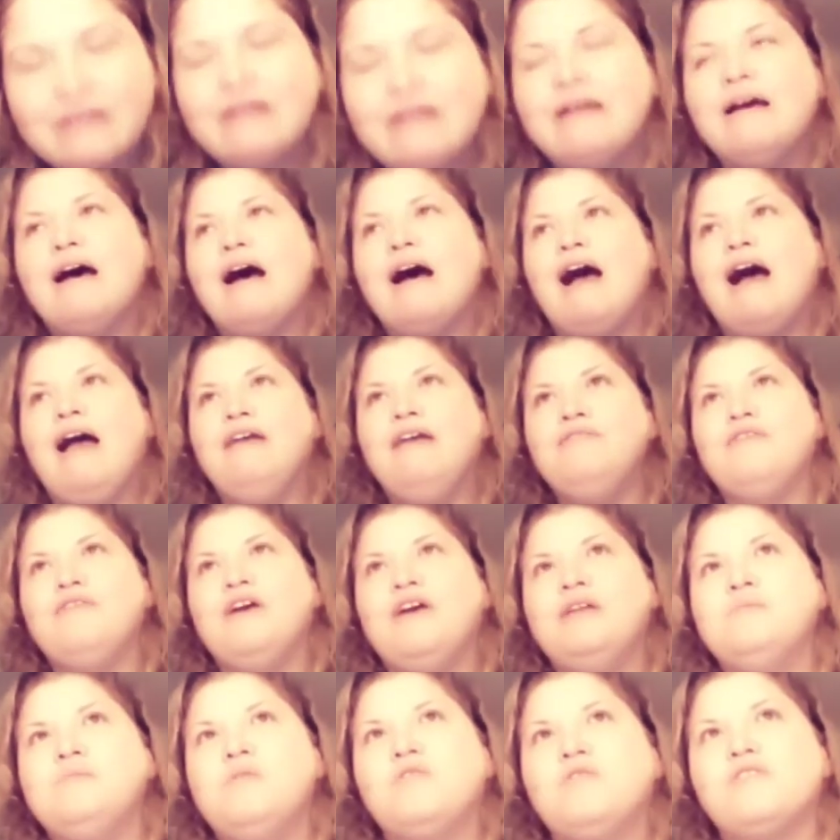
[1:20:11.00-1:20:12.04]
I
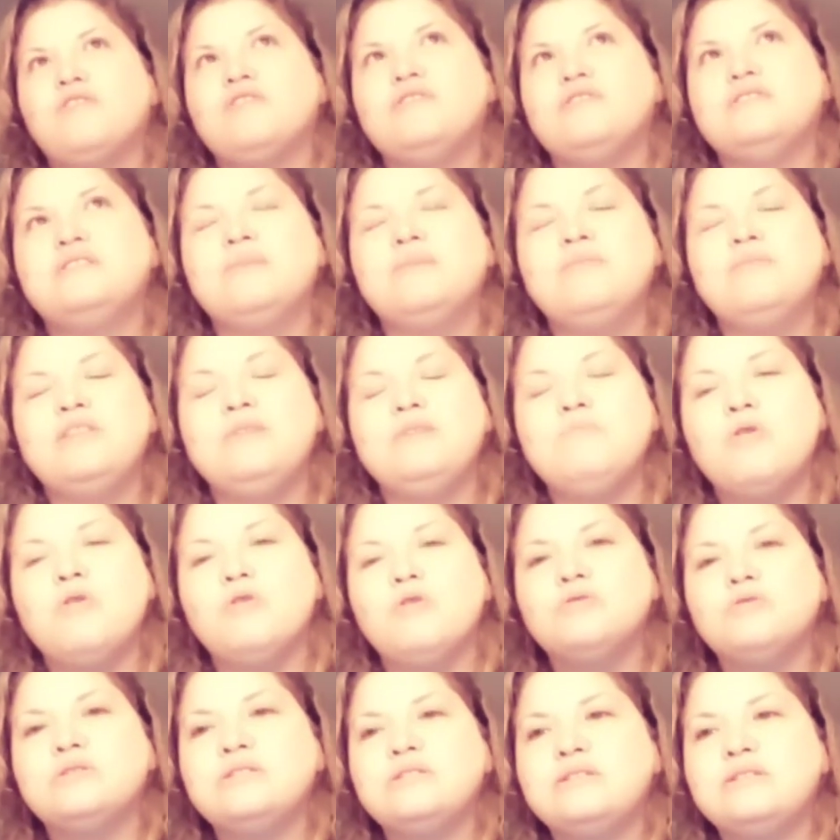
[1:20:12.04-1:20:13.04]
find some of the most